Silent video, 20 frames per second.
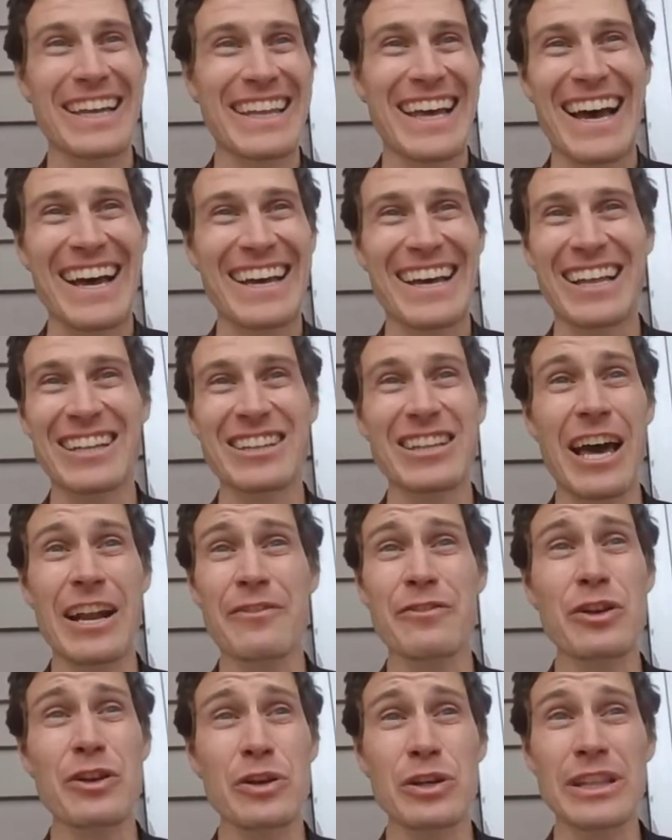A
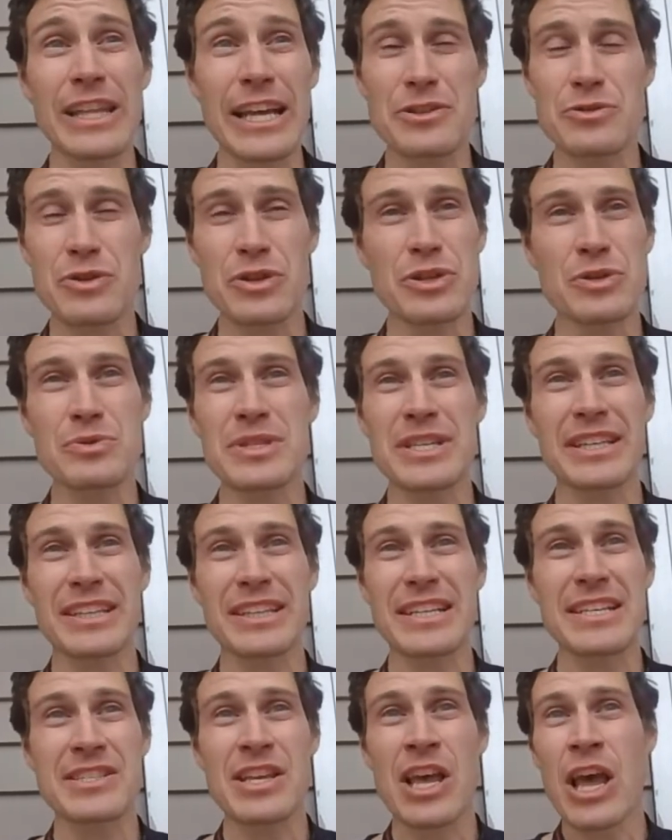lot of your electric
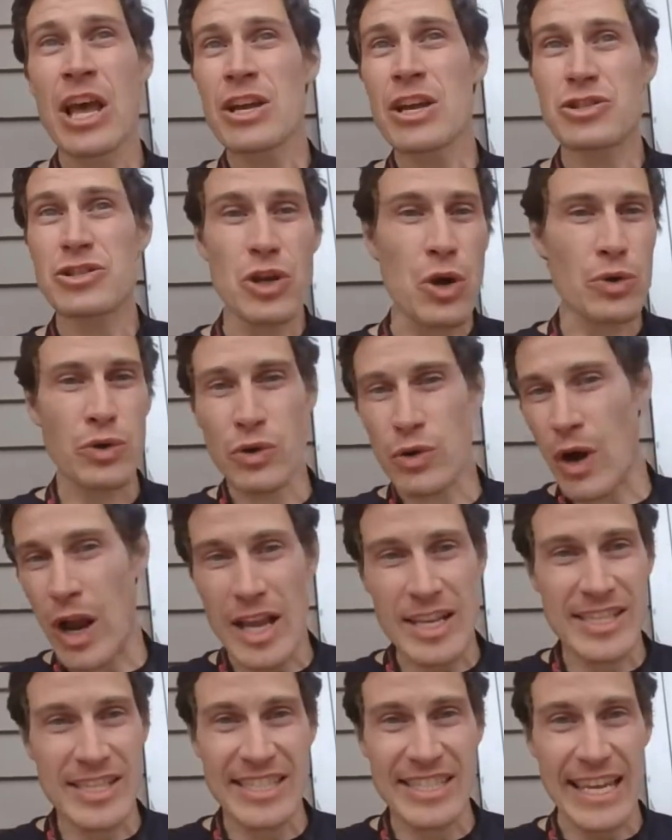utilities don't
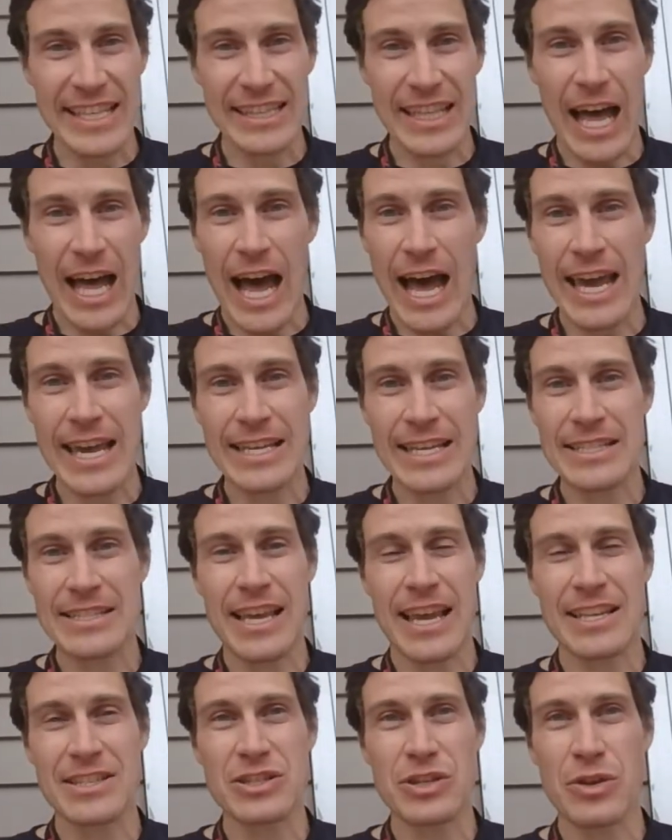cross state lines.
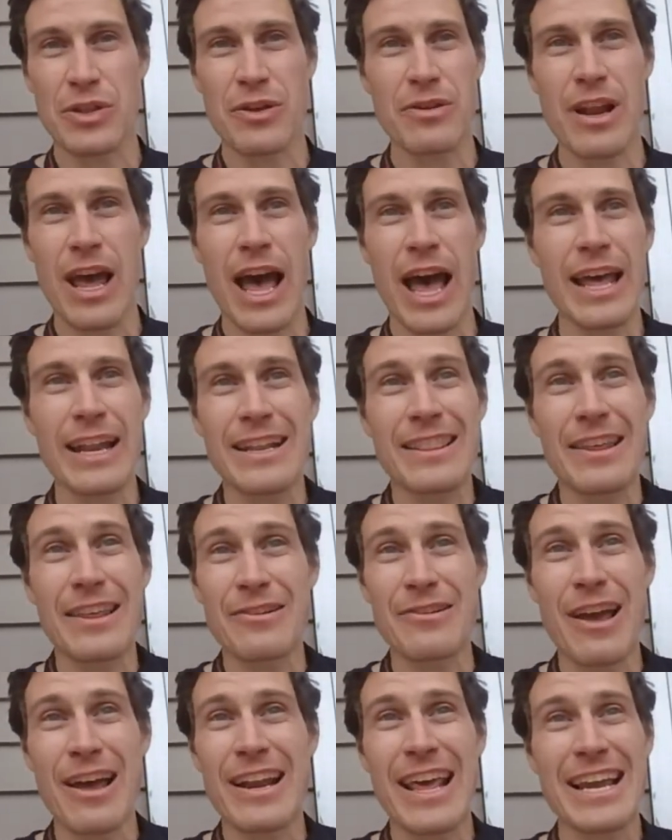And so they're
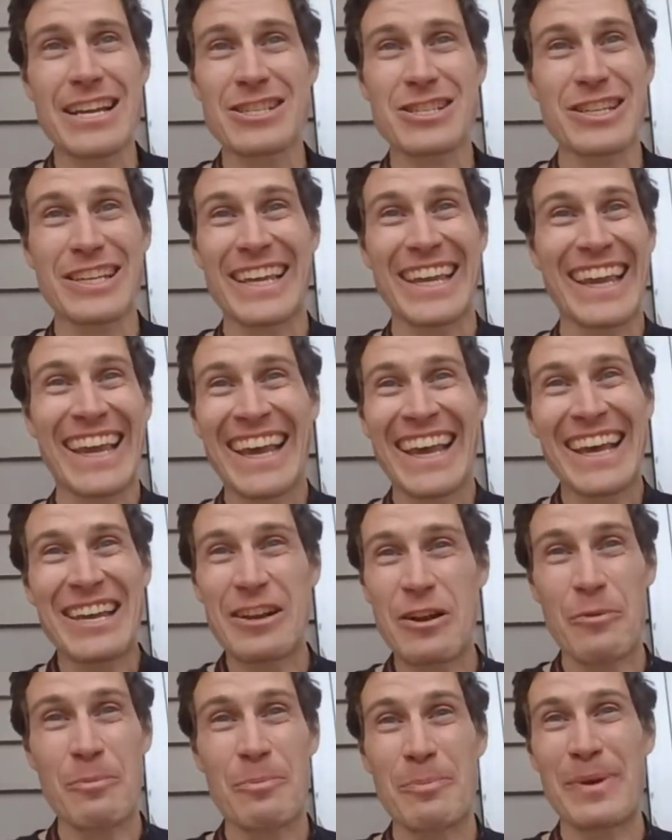not actually,
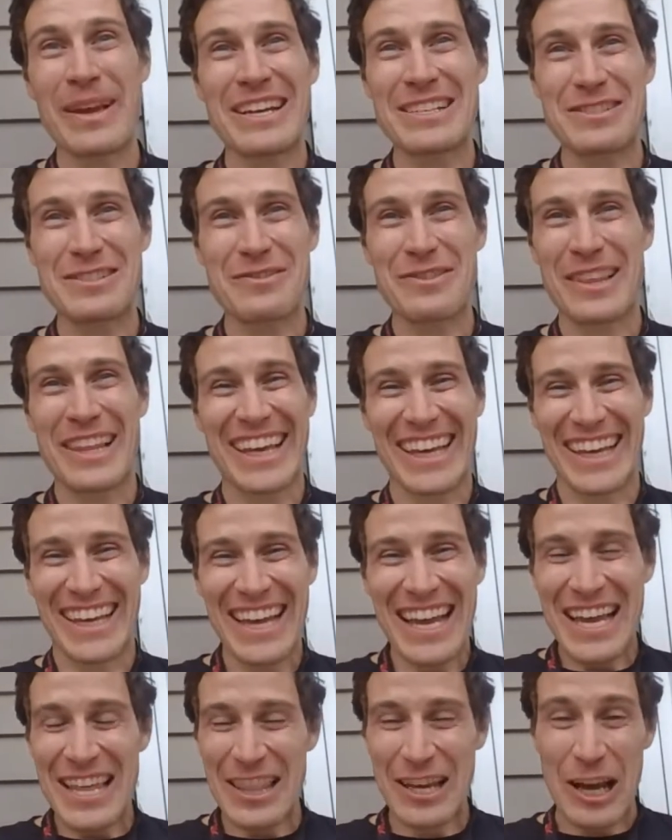because of
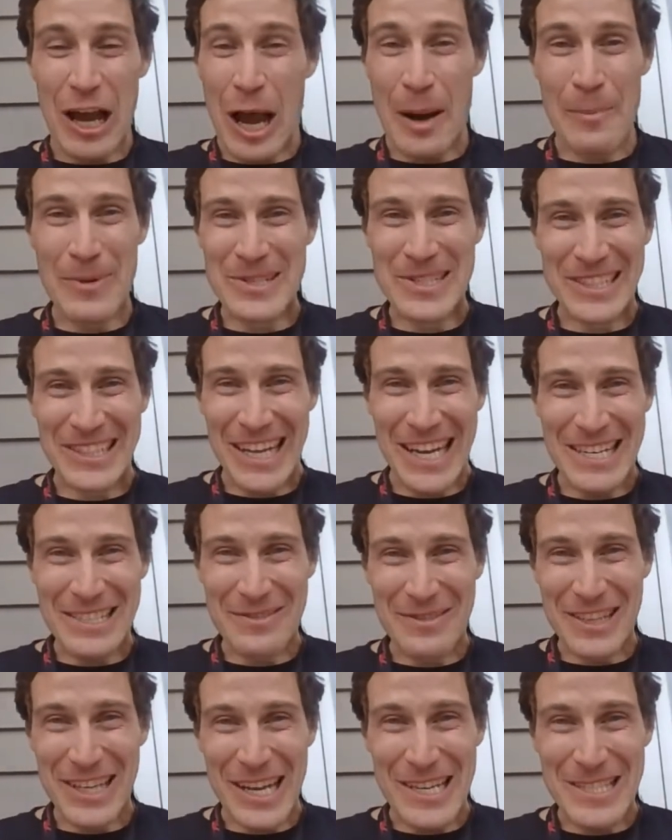the Commerce Clause
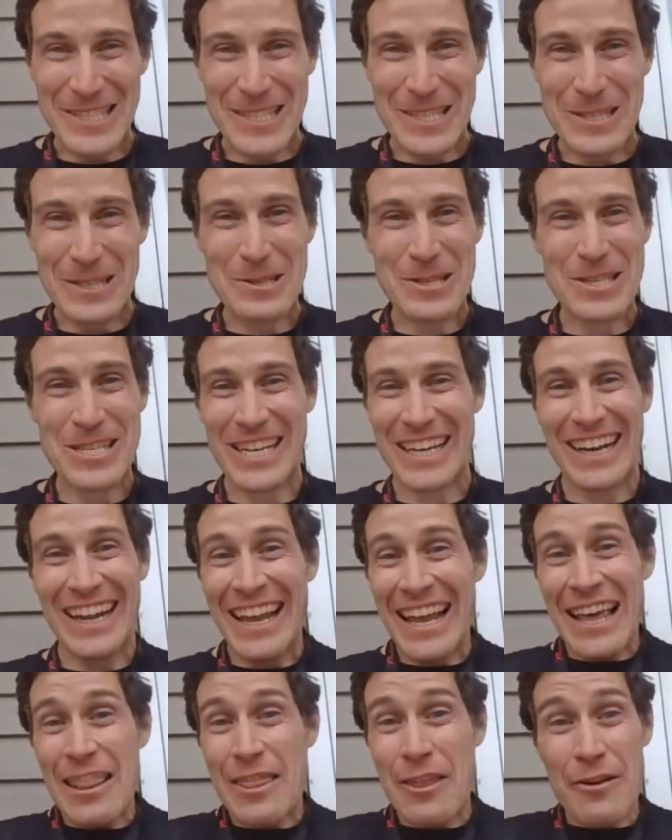of the Constitution,
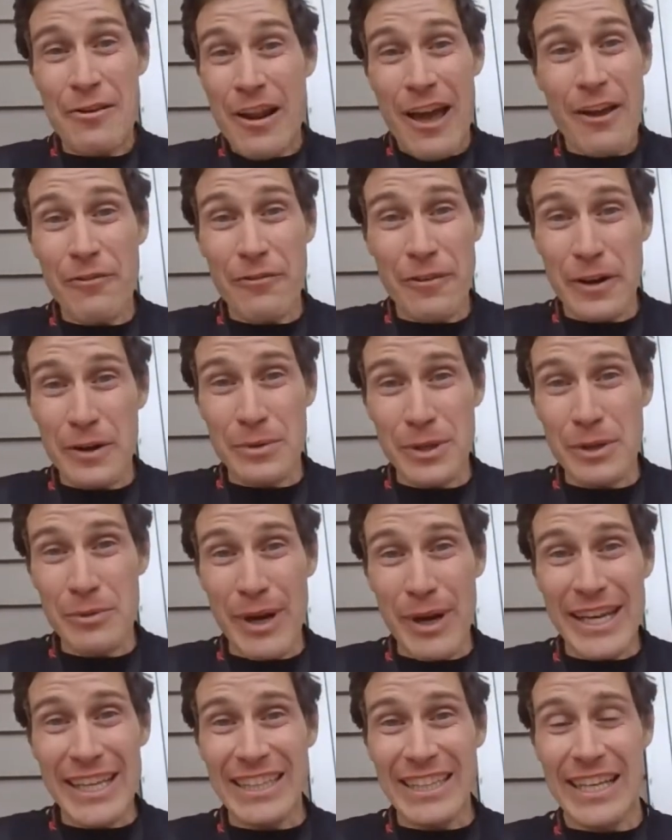they're not federally
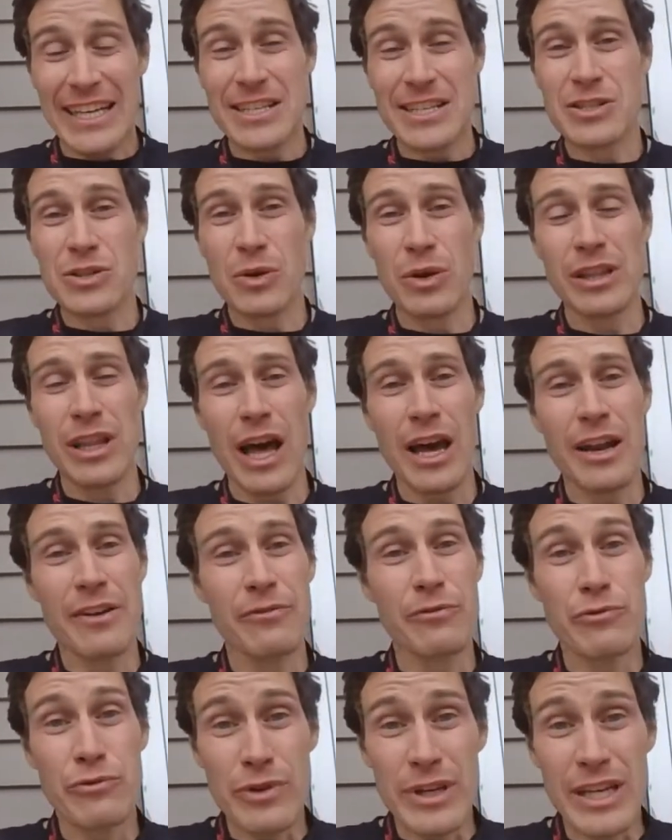regulated. So a lot
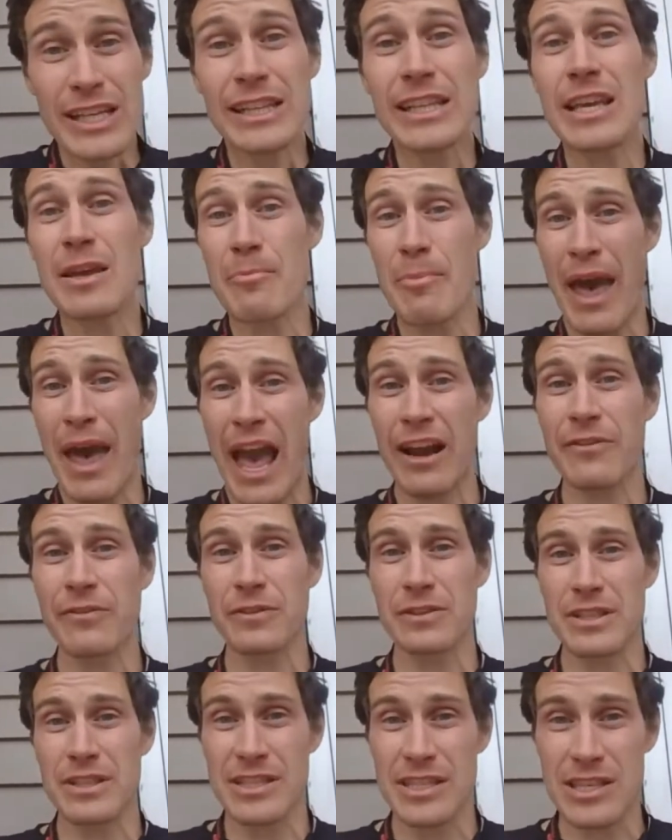of really
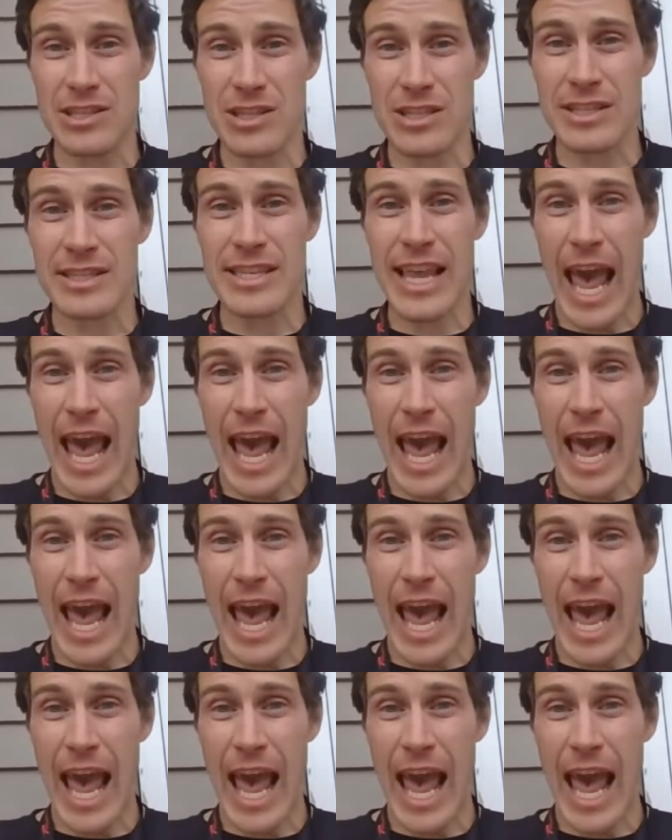impactful decisions